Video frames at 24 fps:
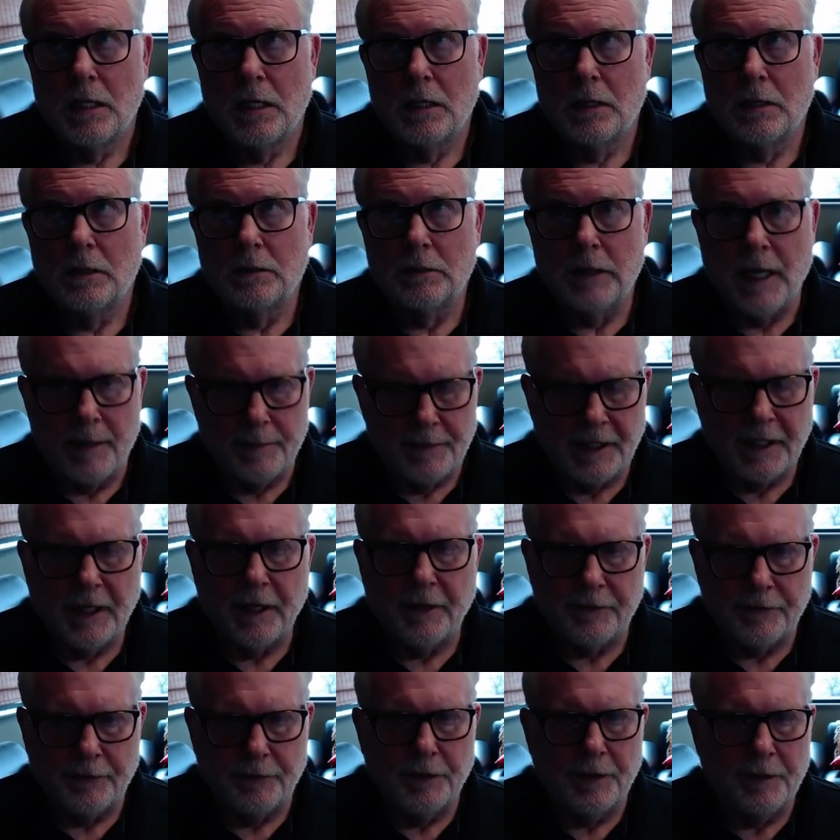who happened to
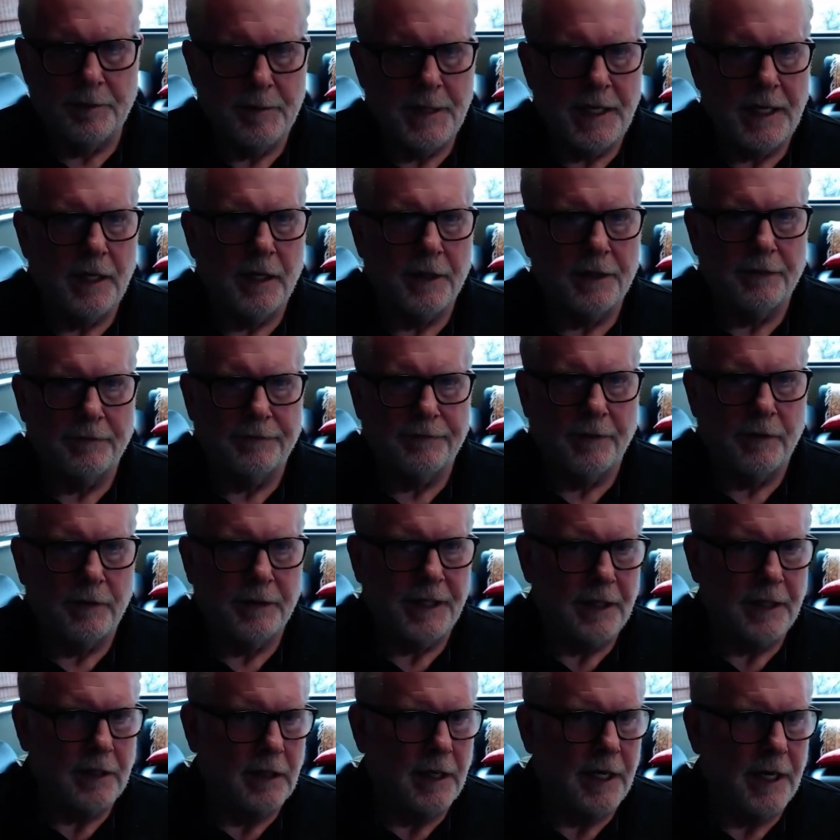get through to me on the phone
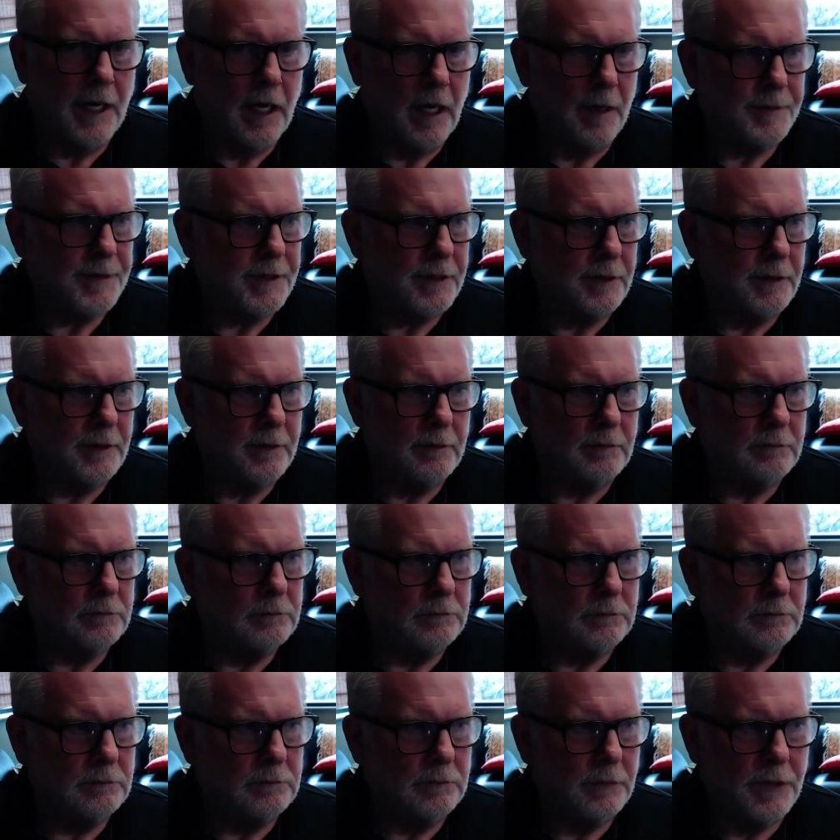here at Helps, and
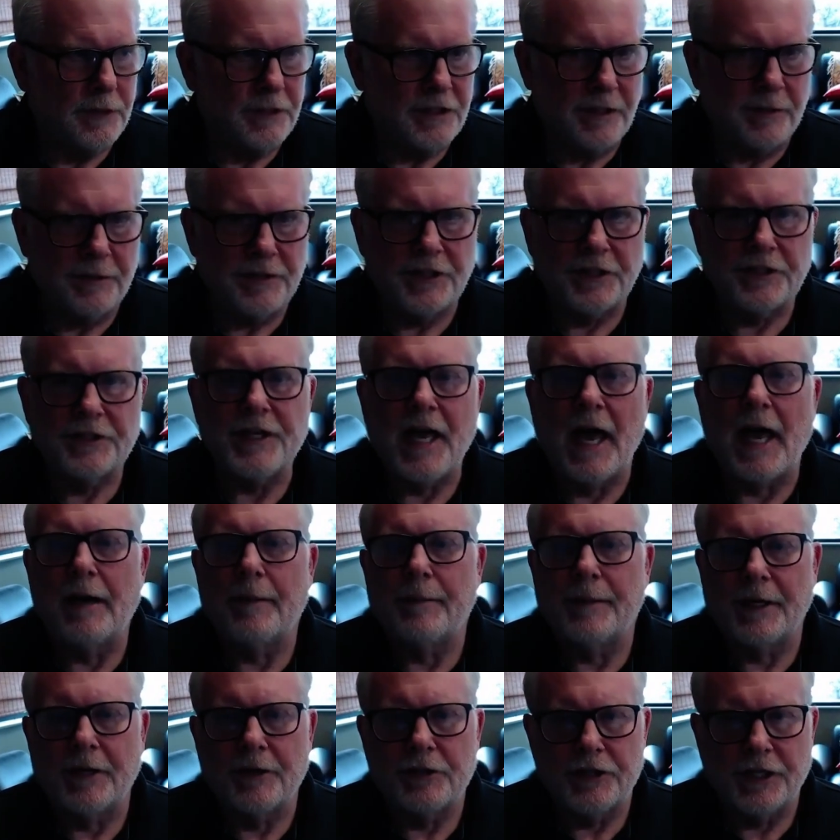she was excited
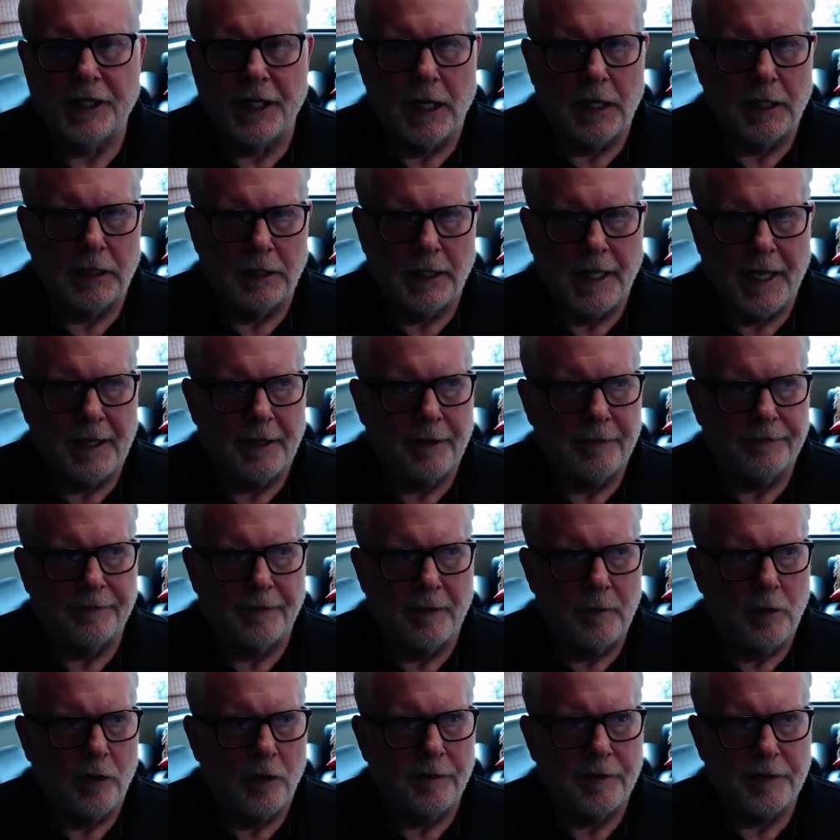because she got a letter
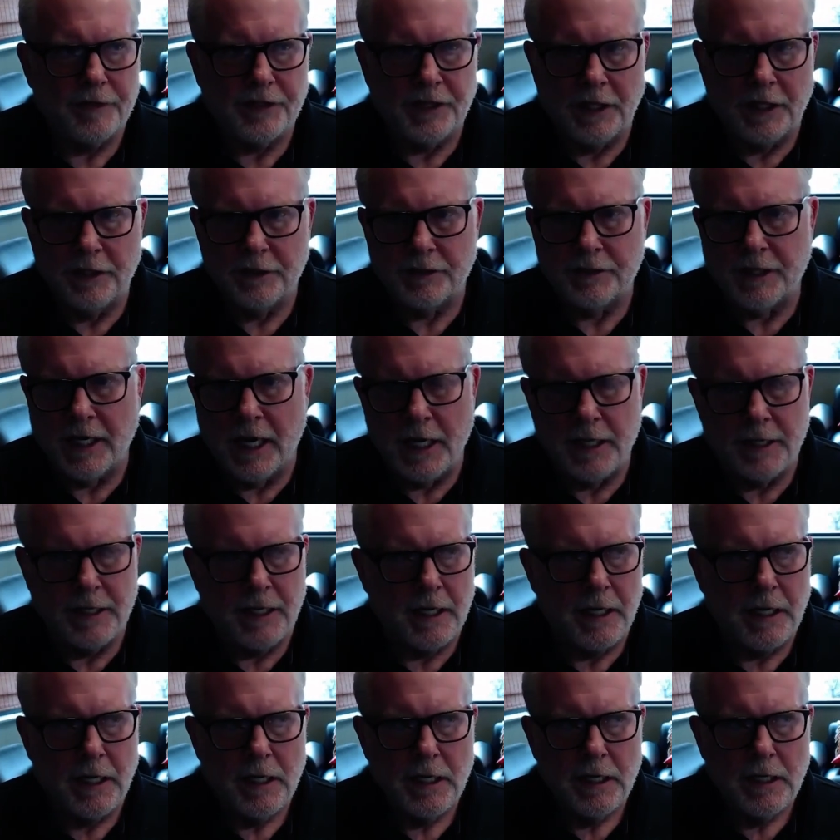from overseas saying
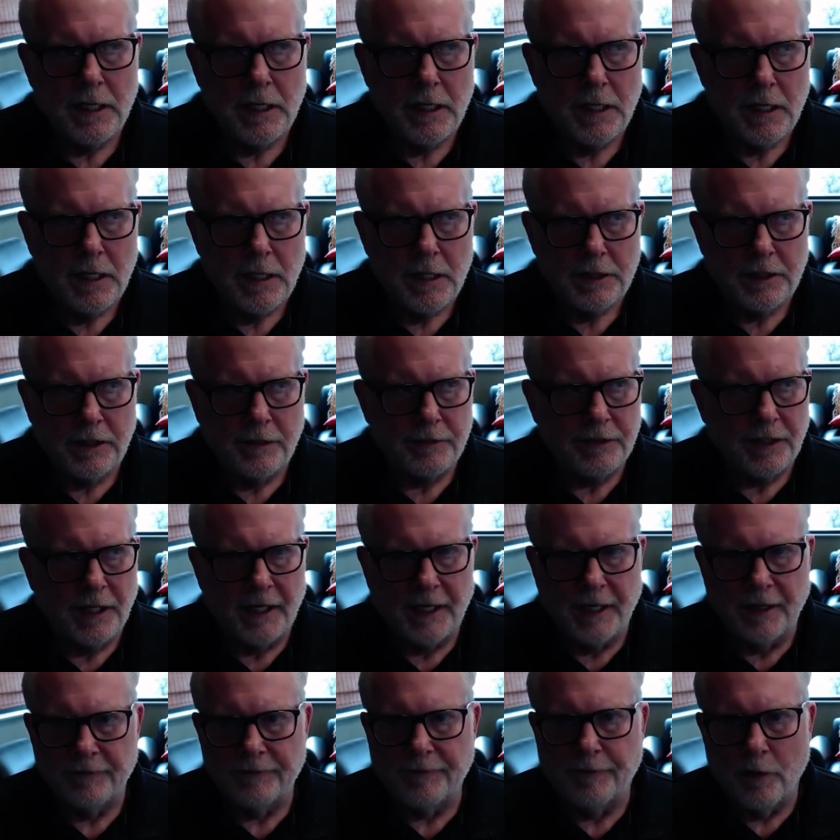that she was going
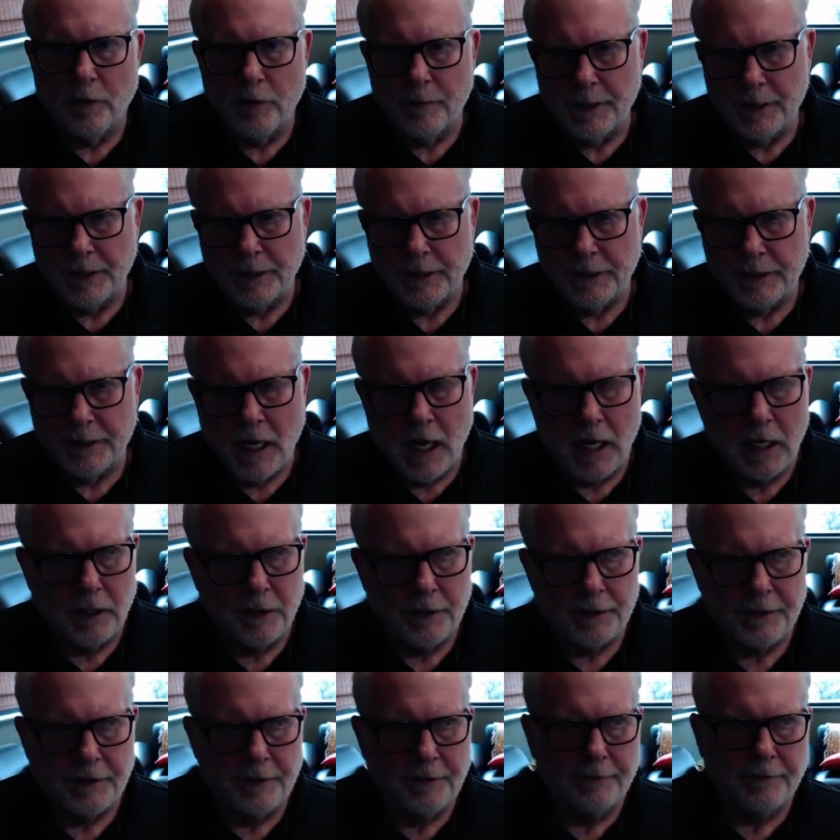to get $4 million,
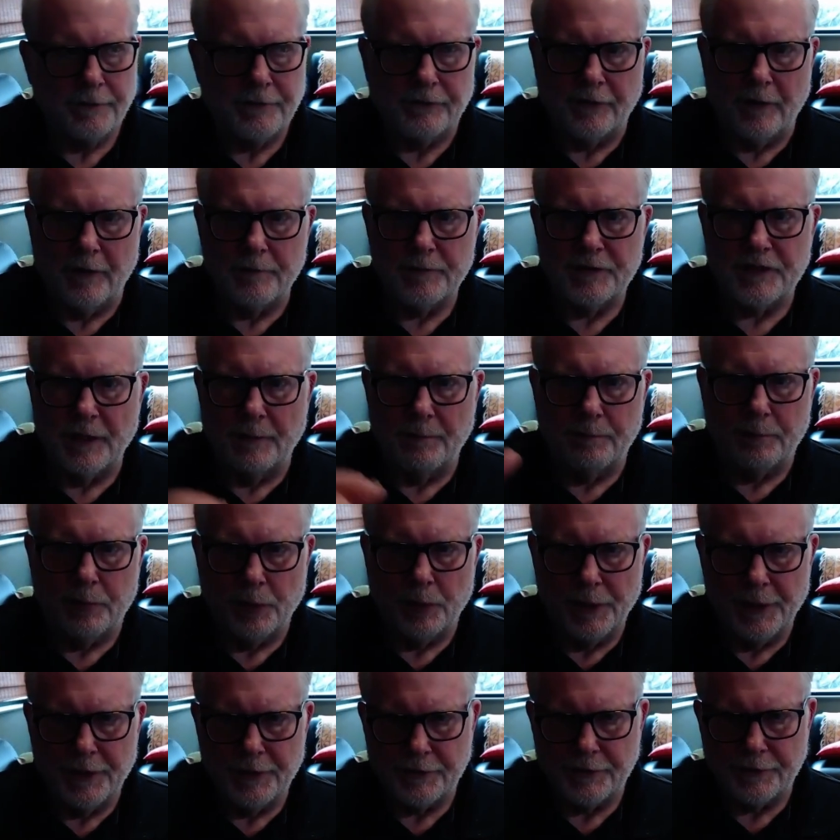and it was from some
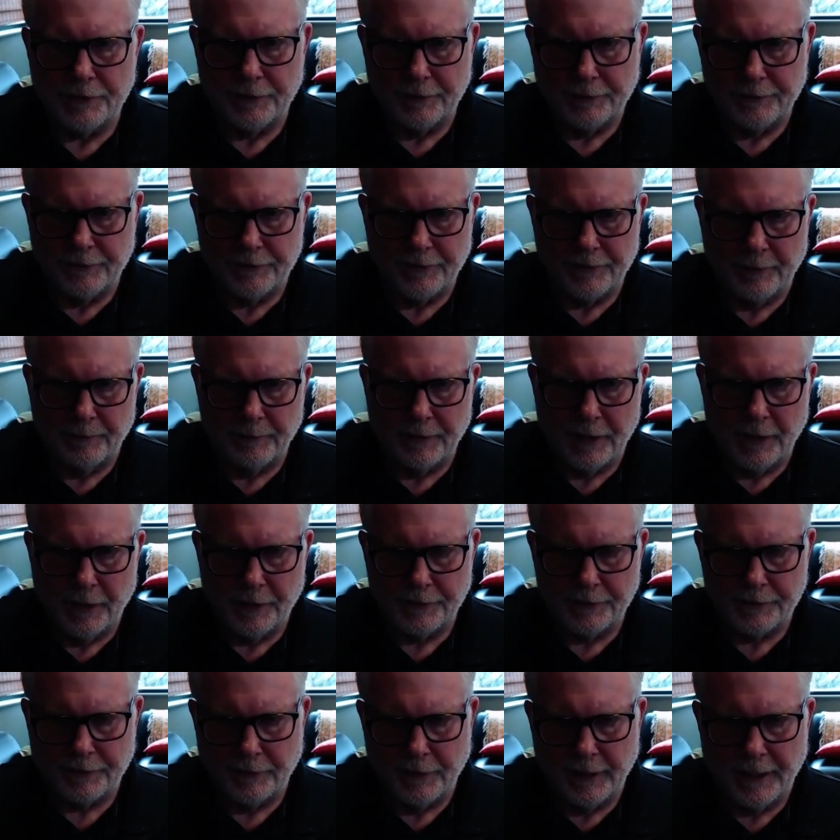prince in some
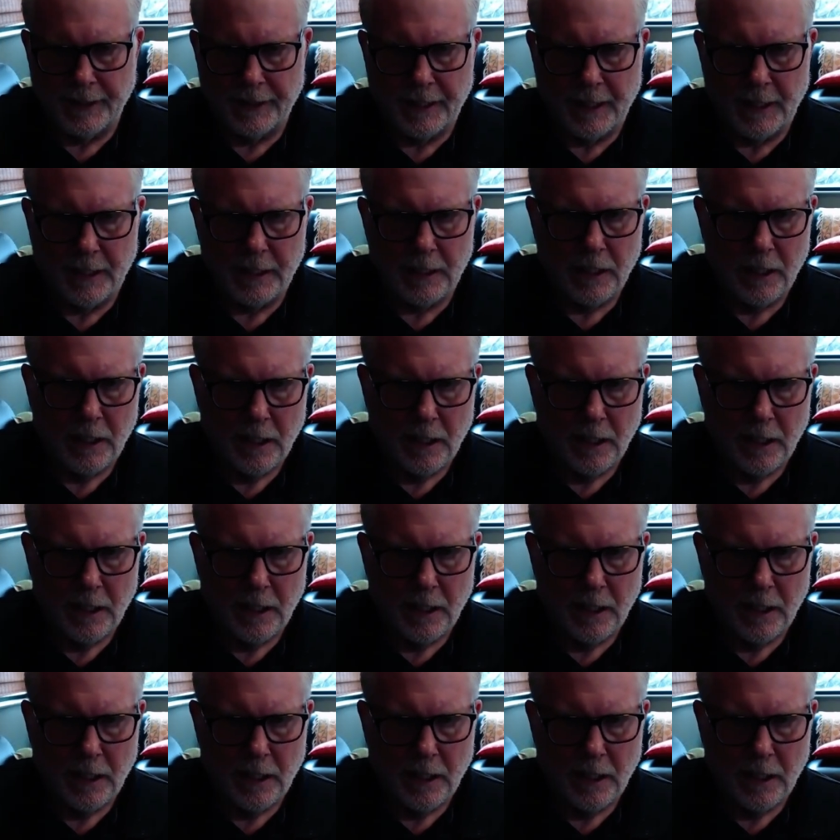country that.